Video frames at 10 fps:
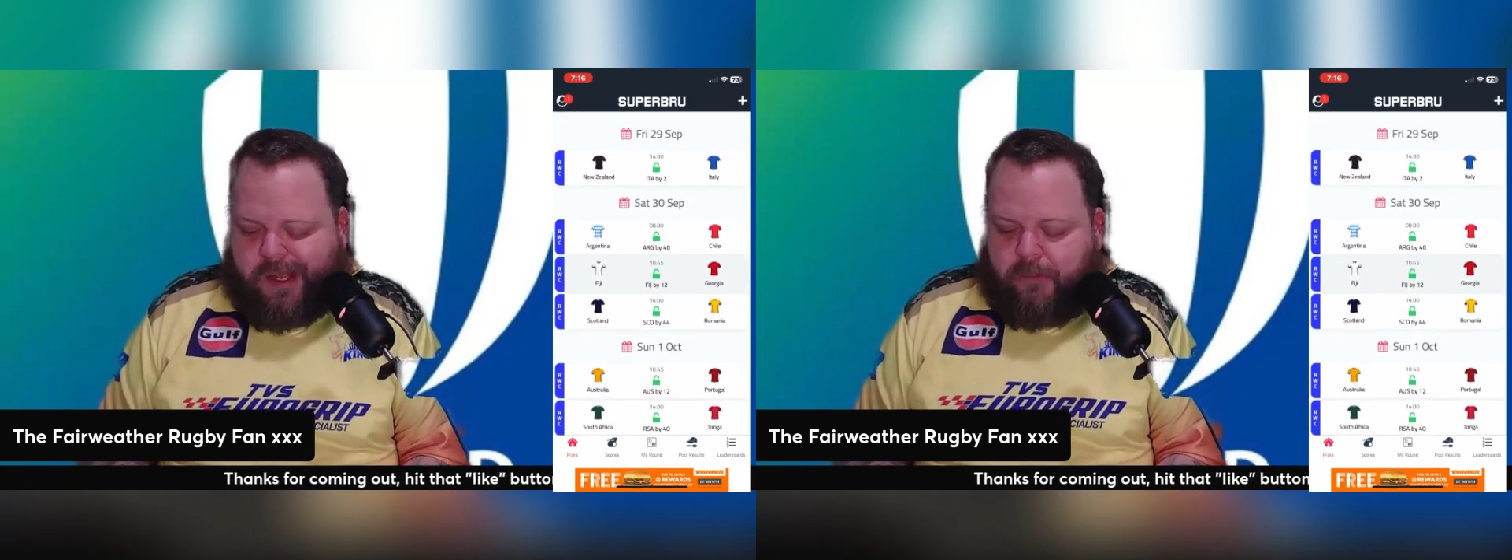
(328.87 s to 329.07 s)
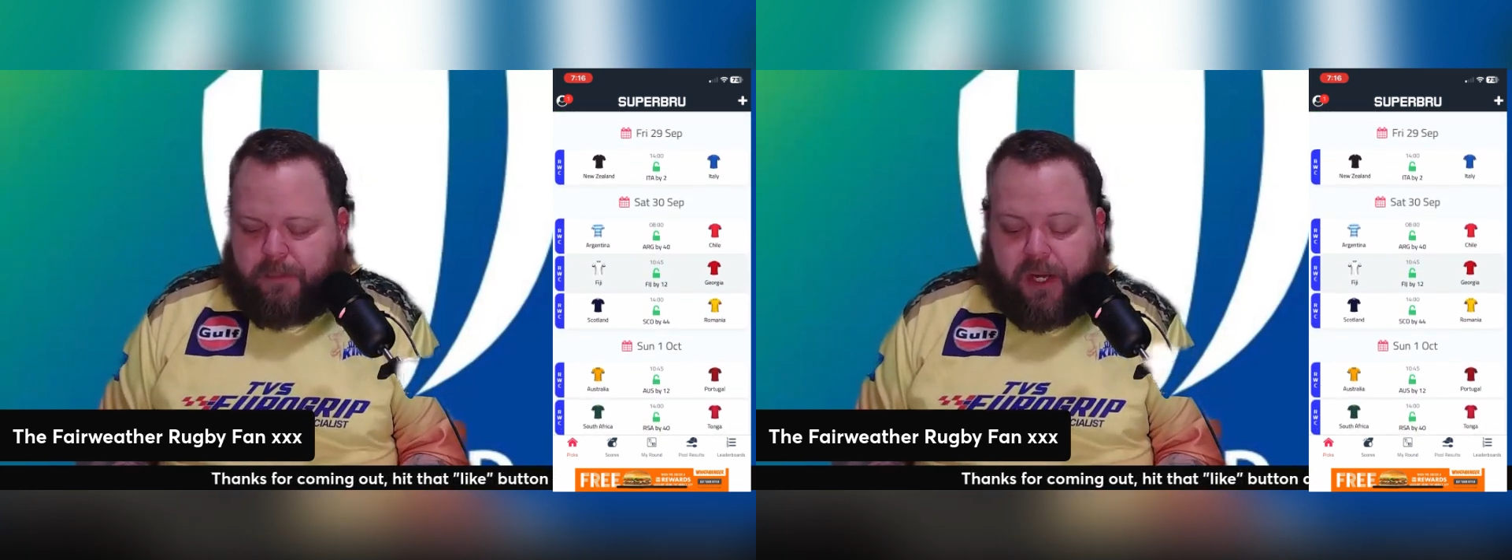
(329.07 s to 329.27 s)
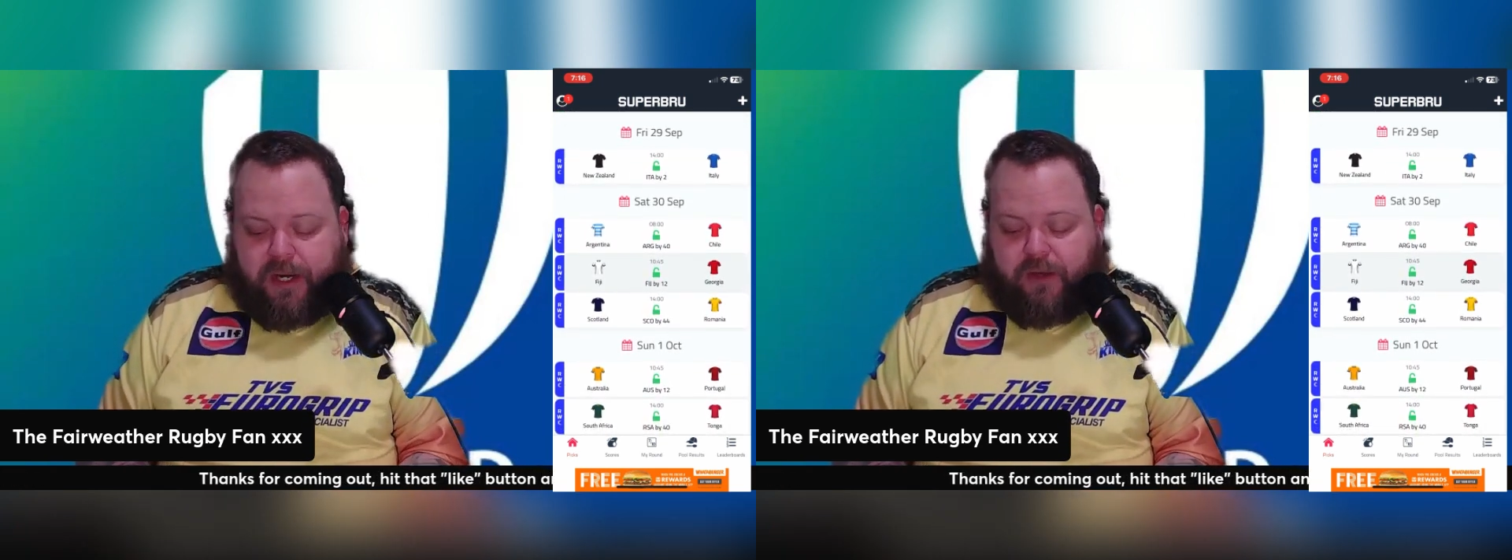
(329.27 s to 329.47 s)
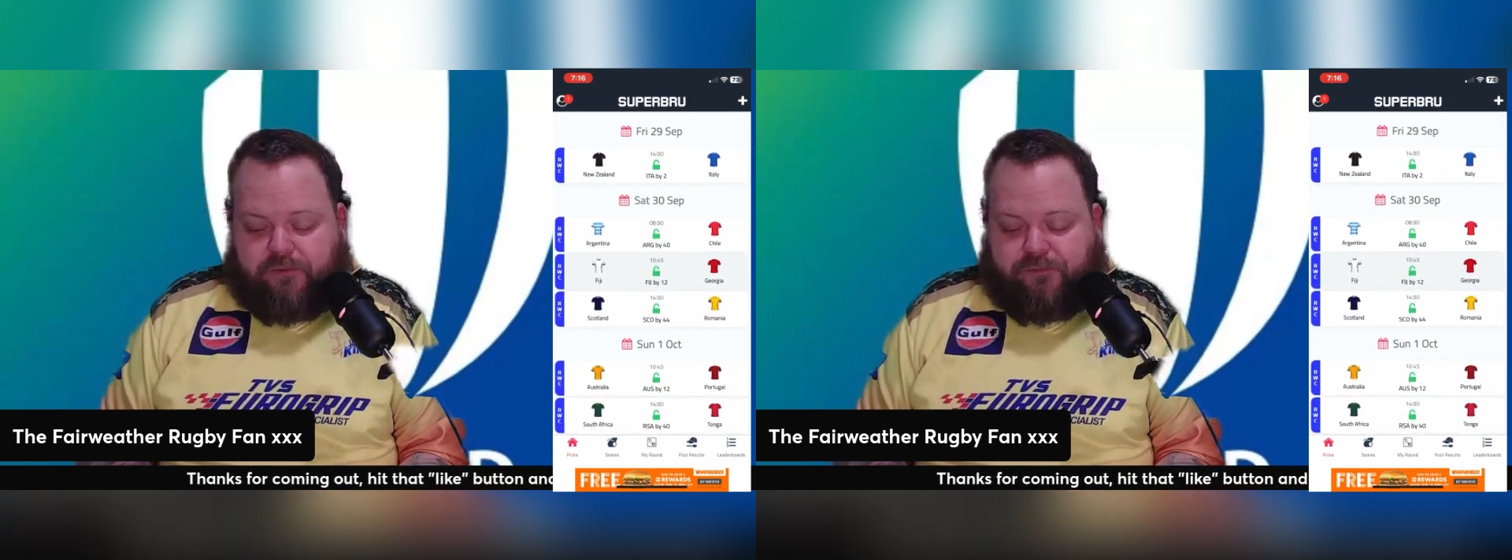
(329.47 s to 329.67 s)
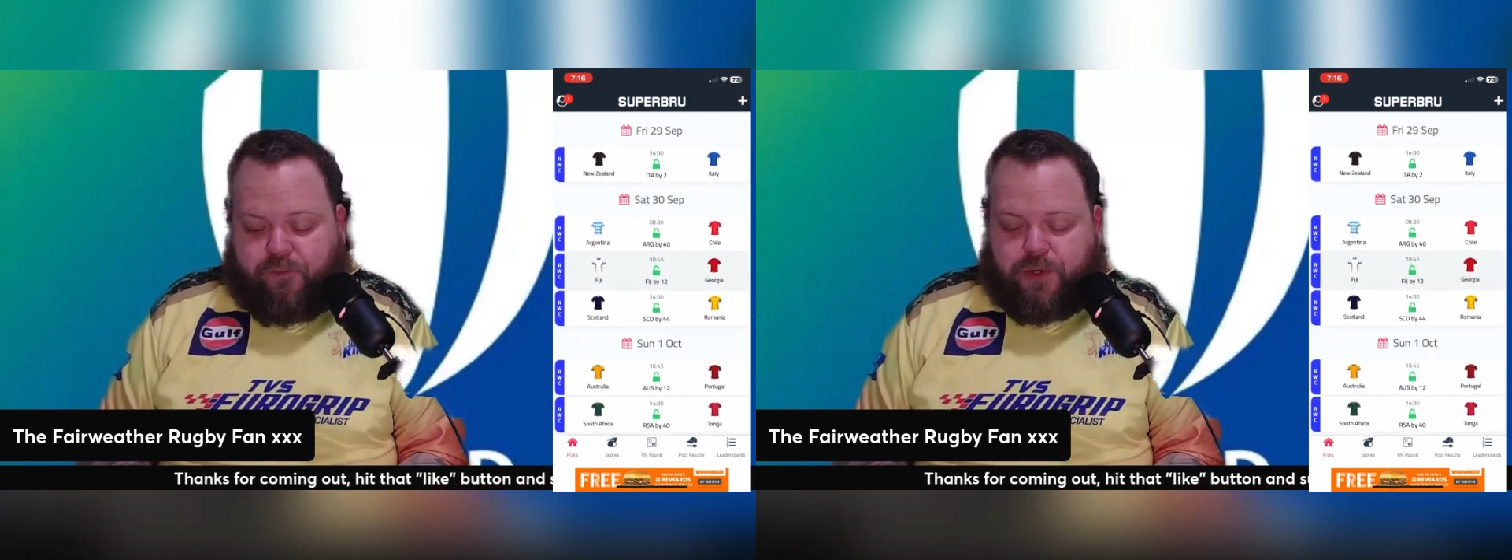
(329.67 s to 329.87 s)
But
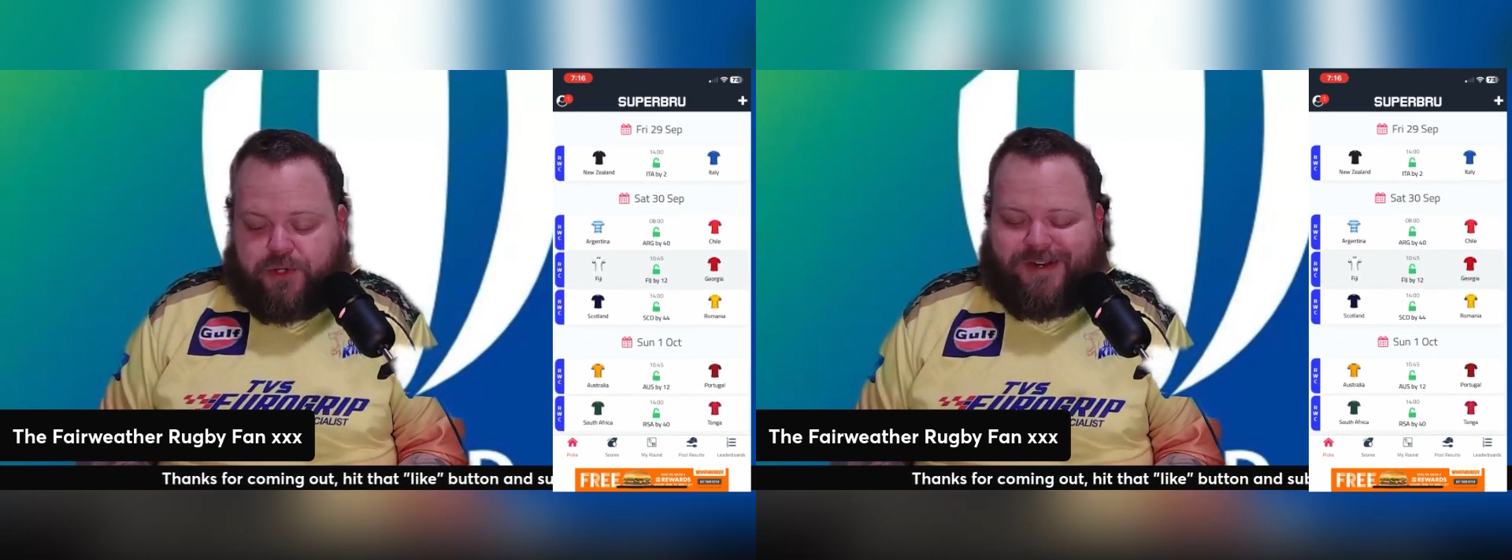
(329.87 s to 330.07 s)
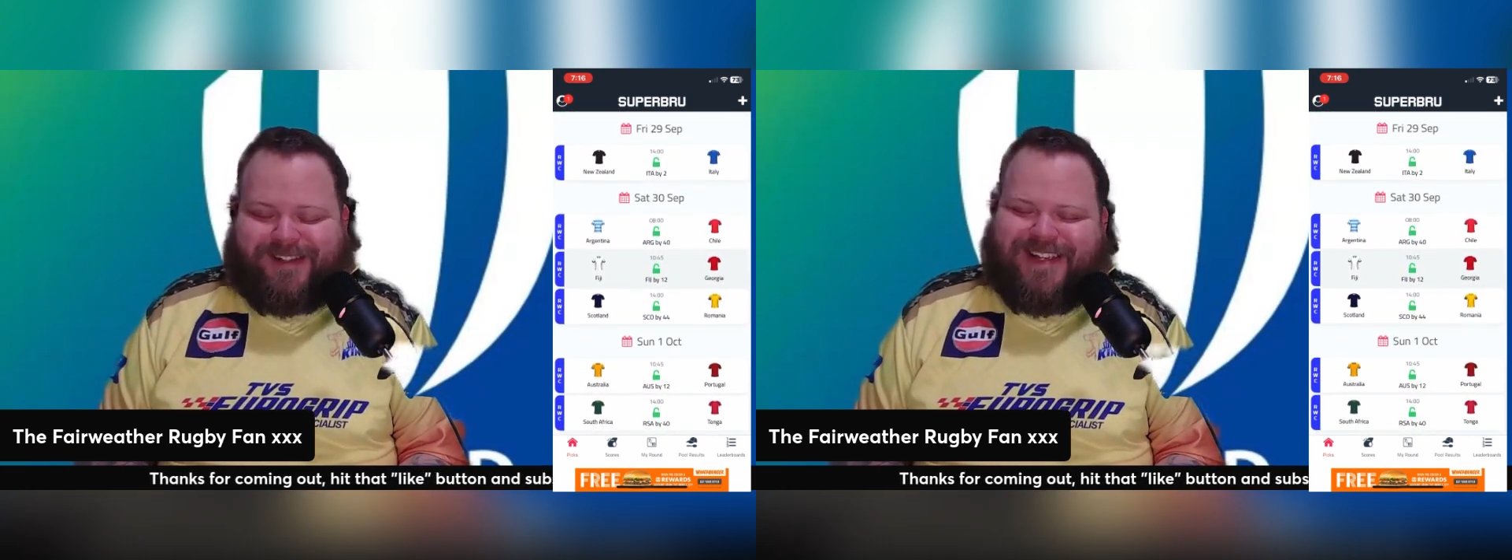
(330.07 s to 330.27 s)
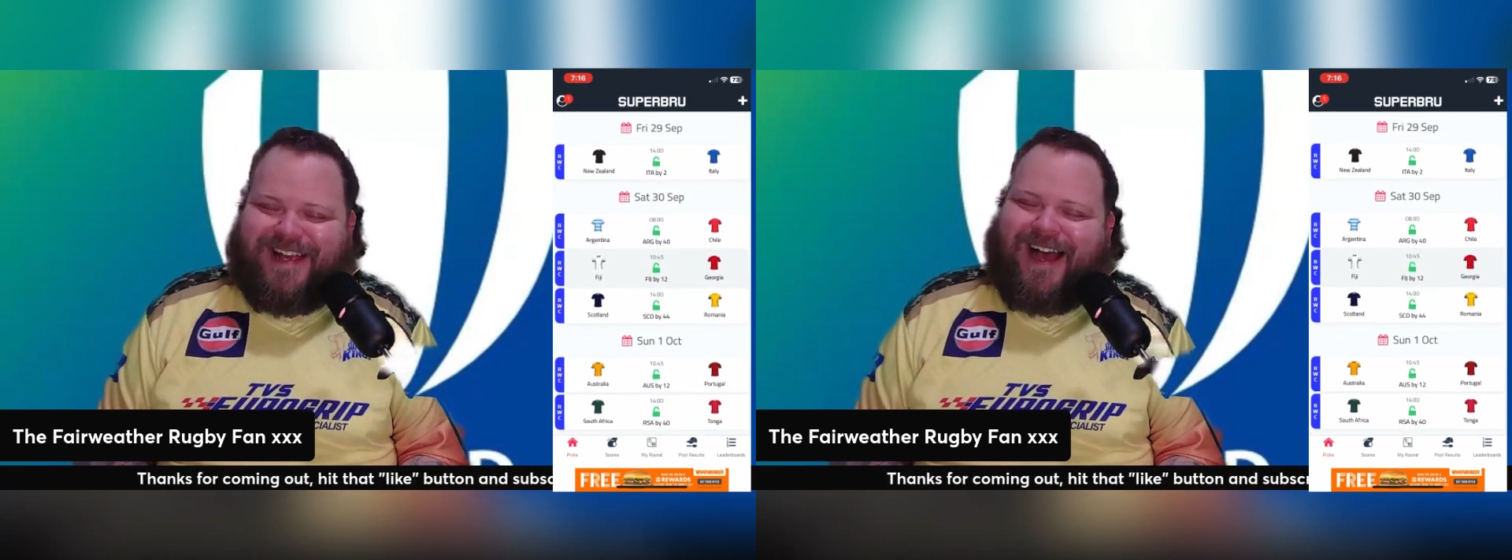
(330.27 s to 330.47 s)
unfortunately,